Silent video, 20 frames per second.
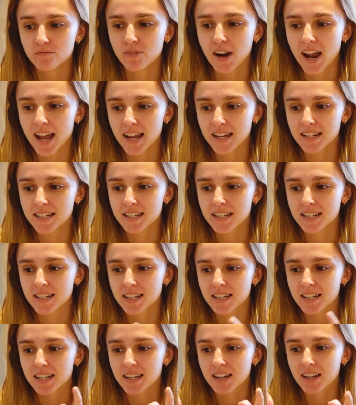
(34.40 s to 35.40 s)
red,
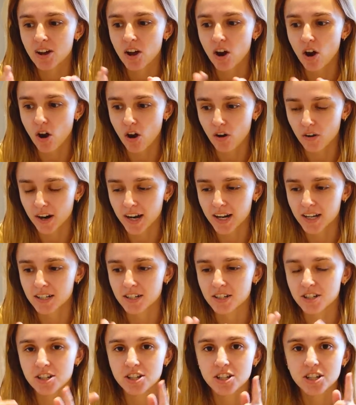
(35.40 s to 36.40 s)

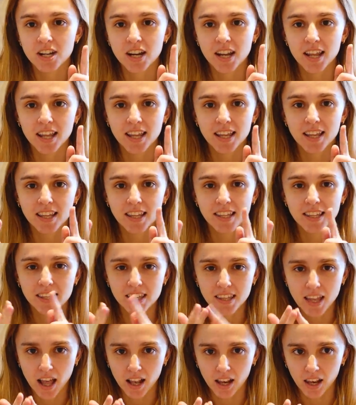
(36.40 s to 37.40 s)
orange,
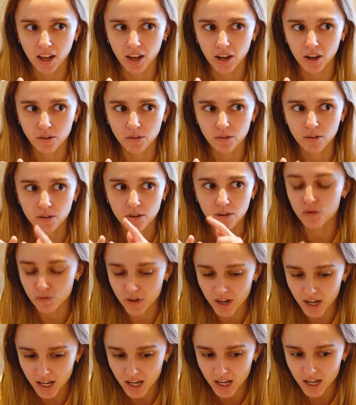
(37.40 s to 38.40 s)
yellow,
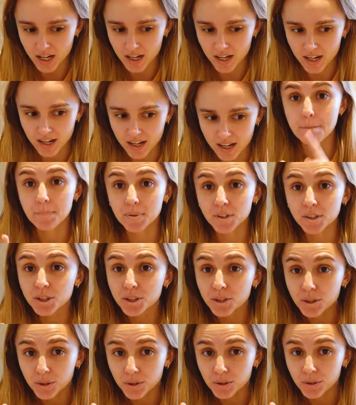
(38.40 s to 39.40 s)
green,
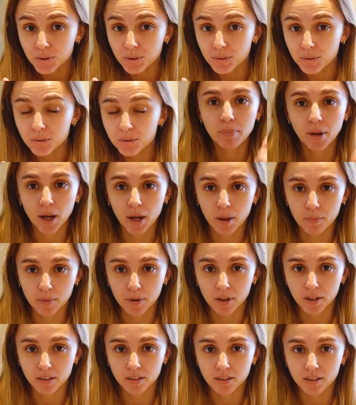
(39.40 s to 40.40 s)
blue,
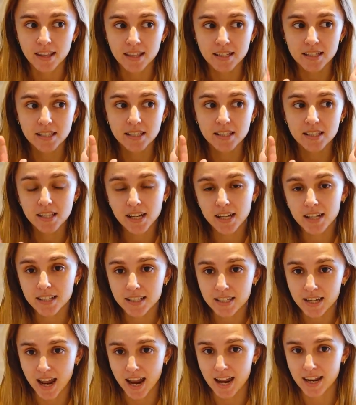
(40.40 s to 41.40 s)
purple. That's 6
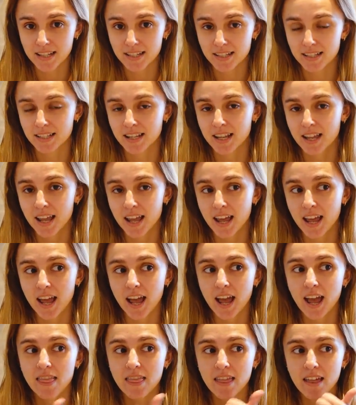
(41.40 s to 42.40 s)
days.
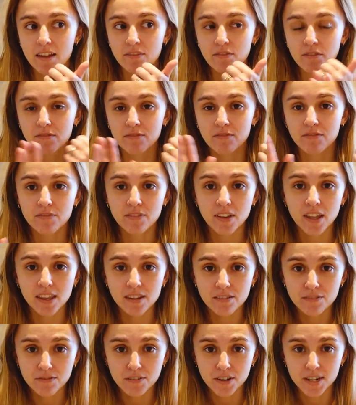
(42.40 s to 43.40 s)
And then if I'm
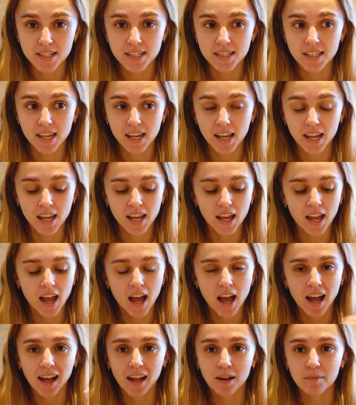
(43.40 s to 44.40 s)
feeling frisky,
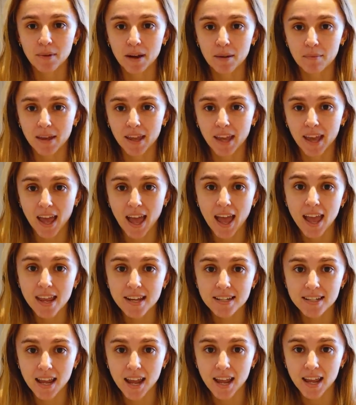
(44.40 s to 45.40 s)
I might make it
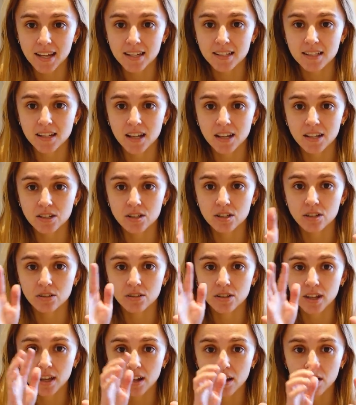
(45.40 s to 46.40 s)
8 days and do
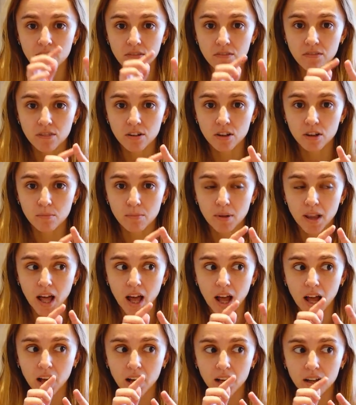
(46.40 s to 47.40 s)
like a full
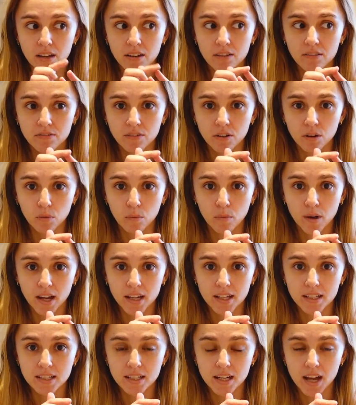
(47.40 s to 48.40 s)
black and a full
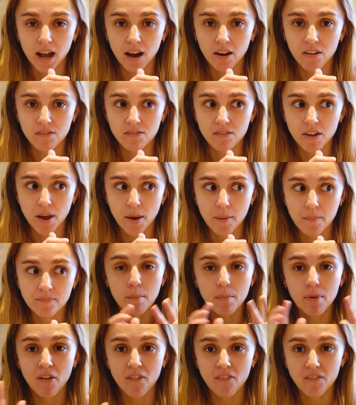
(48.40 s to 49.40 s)
white outfit.
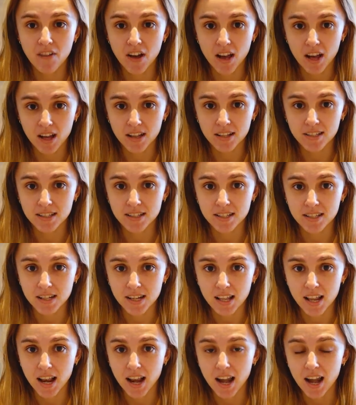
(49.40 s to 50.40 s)
But first,
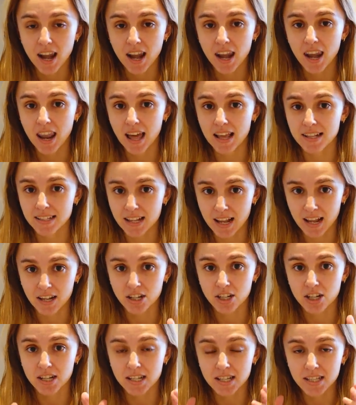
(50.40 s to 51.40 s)
let's
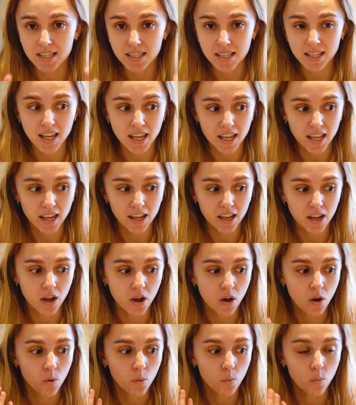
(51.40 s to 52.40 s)
actually see
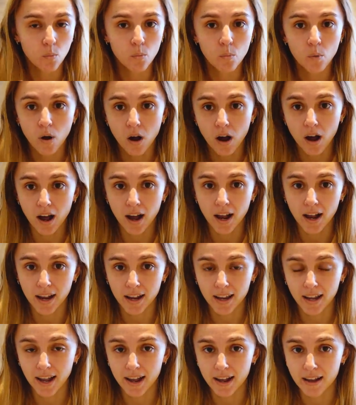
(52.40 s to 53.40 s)
what
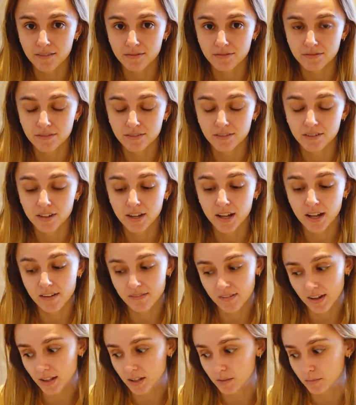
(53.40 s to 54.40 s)
I have
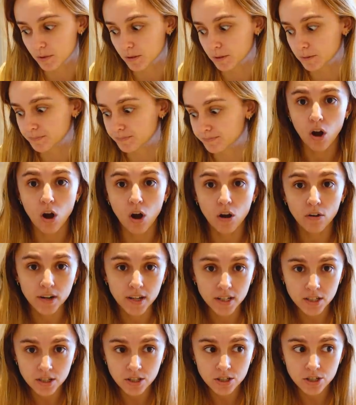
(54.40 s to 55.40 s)
available.
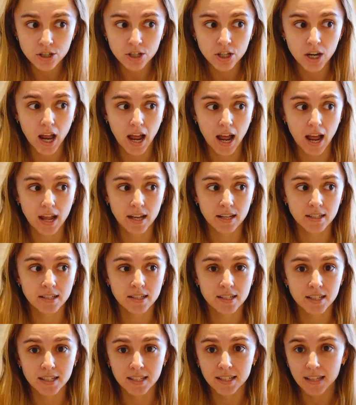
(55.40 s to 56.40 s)
Orange
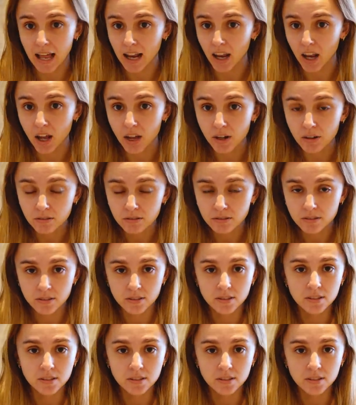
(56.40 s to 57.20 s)
and yellow,